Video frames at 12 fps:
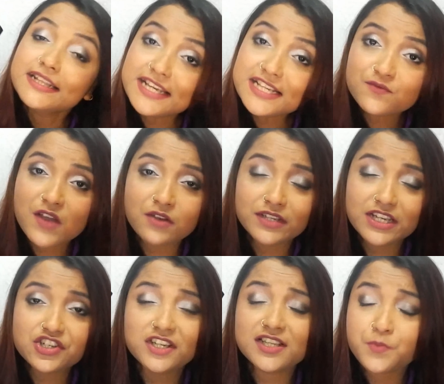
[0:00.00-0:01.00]
This
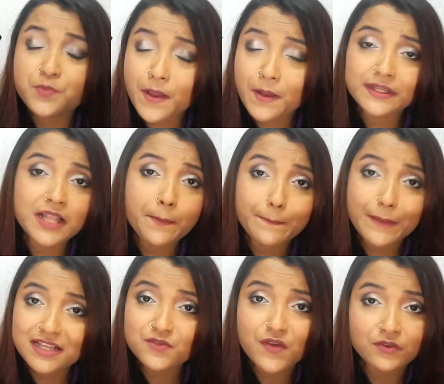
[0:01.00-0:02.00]
foundation is probably the
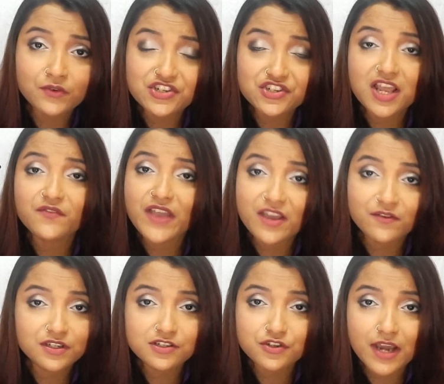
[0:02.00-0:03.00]
best foundation I've
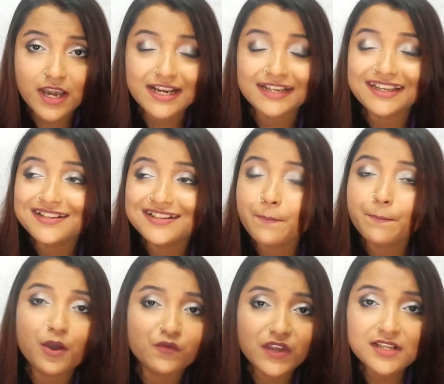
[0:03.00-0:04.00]
ever tried, and it's a
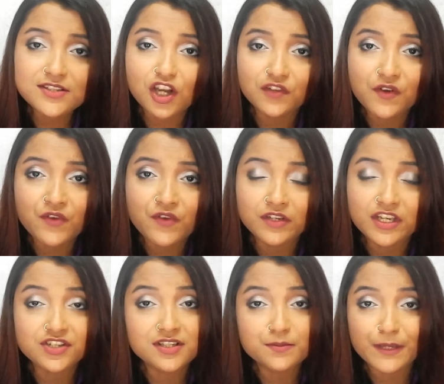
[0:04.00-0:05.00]
perfect sort of a
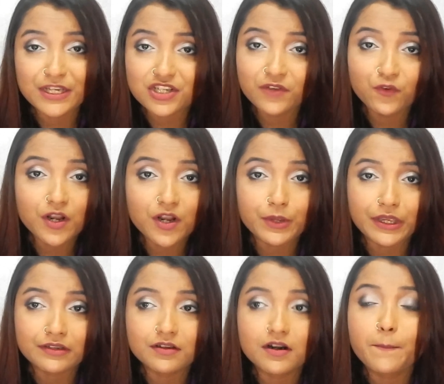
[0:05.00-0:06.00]
foundation especially for a
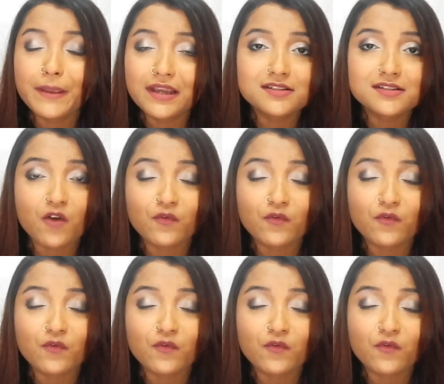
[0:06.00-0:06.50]
beginner because